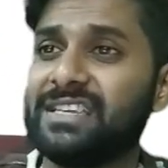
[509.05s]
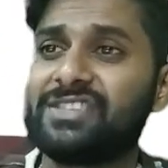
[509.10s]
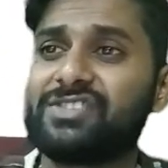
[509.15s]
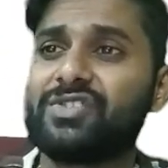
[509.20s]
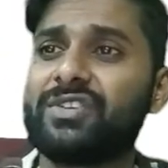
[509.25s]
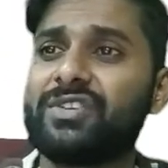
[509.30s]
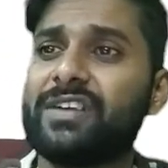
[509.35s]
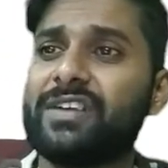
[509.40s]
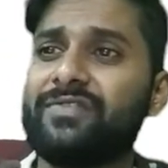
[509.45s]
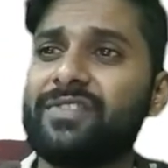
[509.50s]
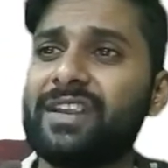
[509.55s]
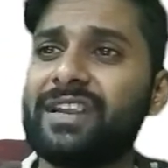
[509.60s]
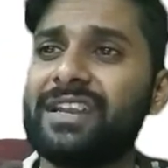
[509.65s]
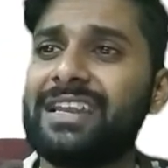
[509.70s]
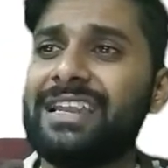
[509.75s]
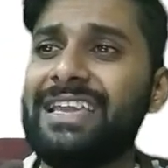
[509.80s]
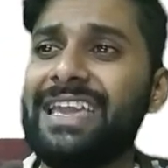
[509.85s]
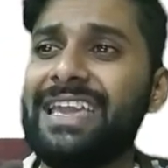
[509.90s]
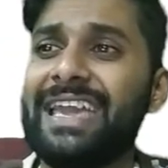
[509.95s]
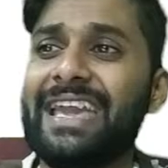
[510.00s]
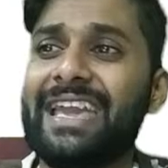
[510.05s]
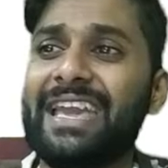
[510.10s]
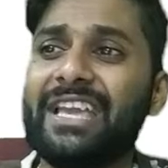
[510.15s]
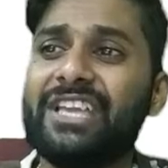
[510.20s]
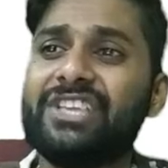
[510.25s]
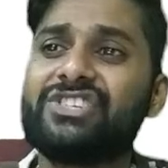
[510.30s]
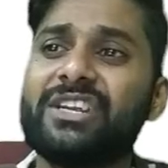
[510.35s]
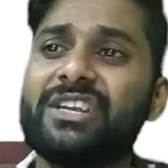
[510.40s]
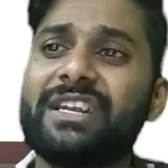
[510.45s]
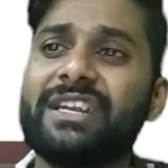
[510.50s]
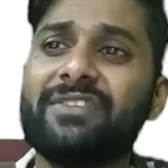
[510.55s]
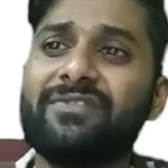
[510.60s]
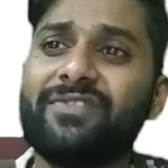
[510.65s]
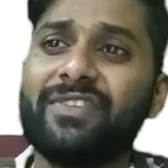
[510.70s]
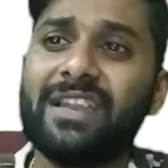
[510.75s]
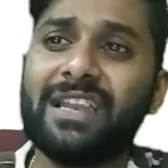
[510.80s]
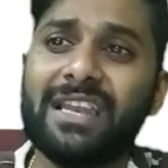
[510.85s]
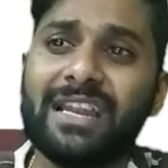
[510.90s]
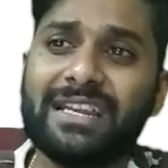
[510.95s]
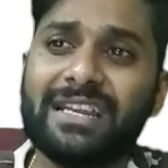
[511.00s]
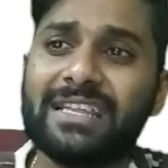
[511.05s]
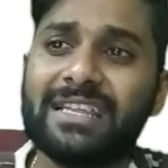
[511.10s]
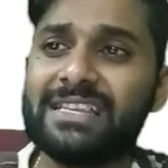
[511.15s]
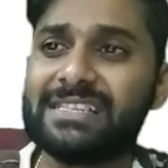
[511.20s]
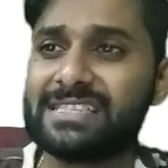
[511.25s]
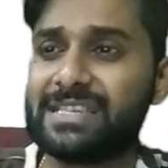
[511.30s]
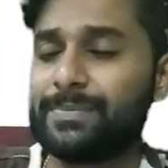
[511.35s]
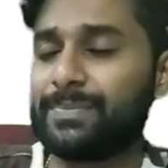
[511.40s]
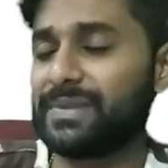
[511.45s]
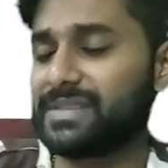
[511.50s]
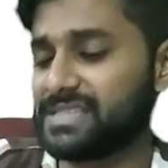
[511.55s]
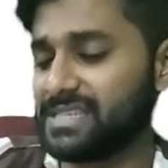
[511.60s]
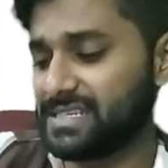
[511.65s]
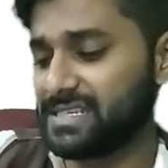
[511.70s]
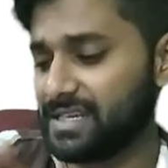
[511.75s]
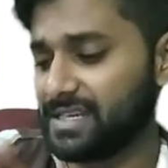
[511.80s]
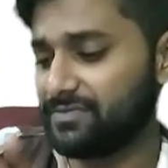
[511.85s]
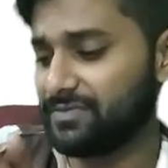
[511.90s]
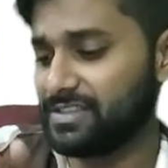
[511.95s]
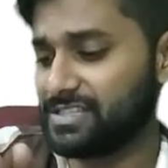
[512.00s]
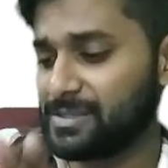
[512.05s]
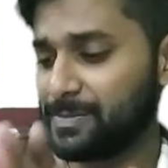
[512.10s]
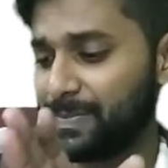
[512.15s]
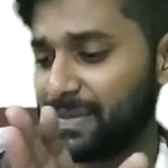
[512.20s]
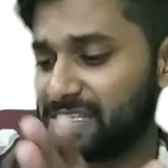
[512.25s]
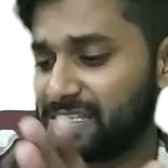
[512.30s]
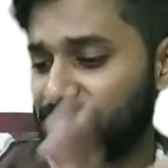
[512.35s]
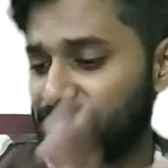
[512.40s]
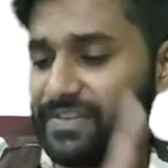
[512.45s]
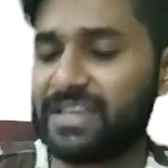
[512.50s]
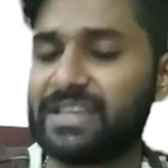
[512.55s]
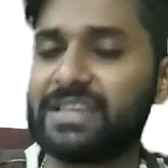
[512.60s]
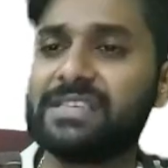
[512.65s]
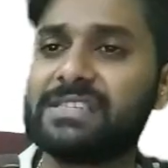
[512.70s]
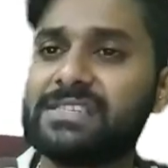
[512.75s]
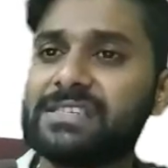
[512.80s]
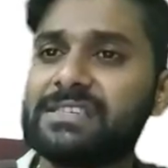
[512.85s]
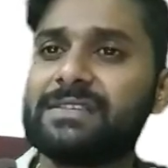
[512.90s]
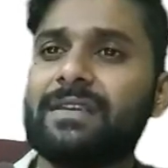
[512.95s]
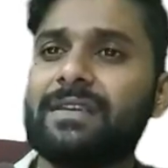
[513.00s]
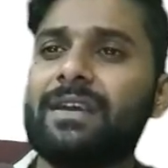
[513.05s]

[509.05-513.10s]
So definitely each and every letter is represented one specific digit.